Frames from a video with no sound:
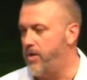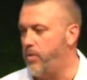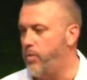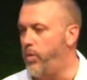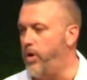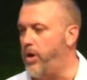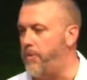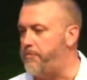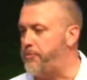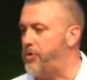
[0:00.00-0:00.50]

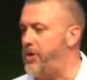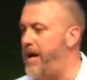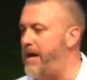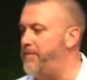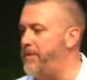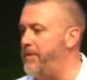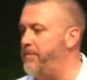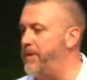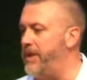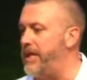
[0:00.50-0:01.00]
will
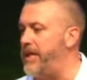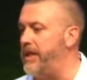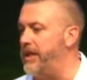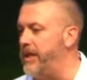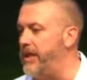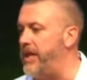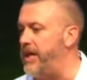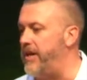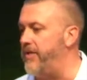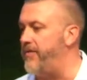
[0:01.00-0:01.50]
probably
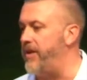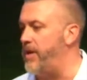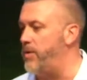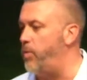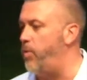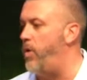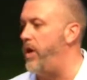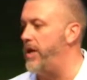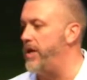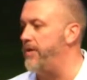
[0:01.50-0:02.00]
live
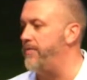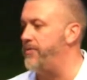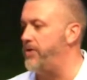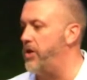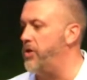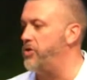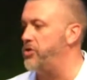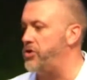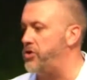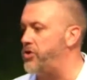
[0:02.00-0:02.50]
in one of
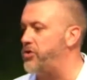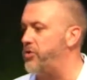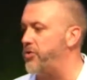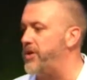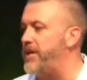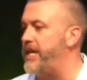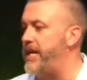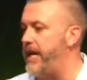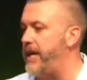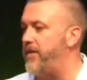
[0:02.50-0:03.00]
those
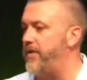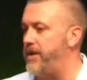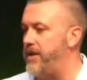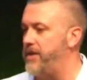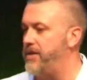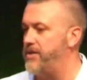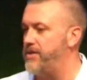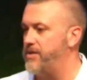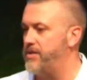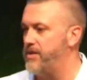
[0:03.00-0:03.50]
3
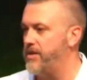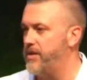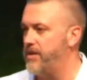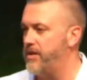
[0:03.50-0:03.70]
areas.